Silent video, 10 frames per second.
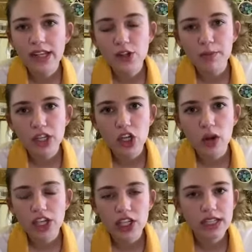answer a bunch of
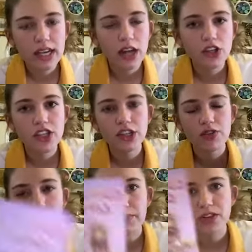questions, and I'll just
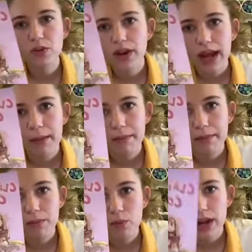interrupt you when I'm
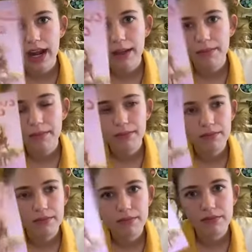when I'm
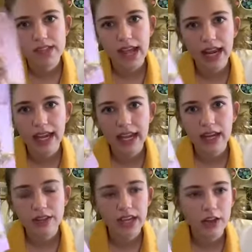signing, and
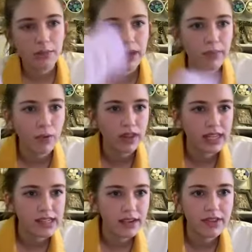I'll tell the people what they
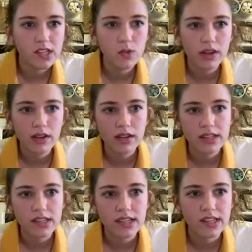say. This one
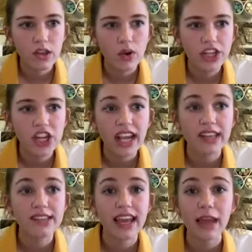is Lloyd
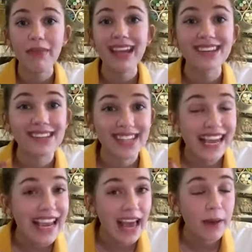Jenkins Game
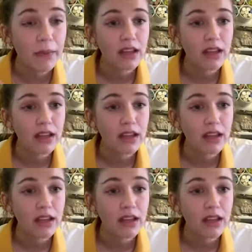PM,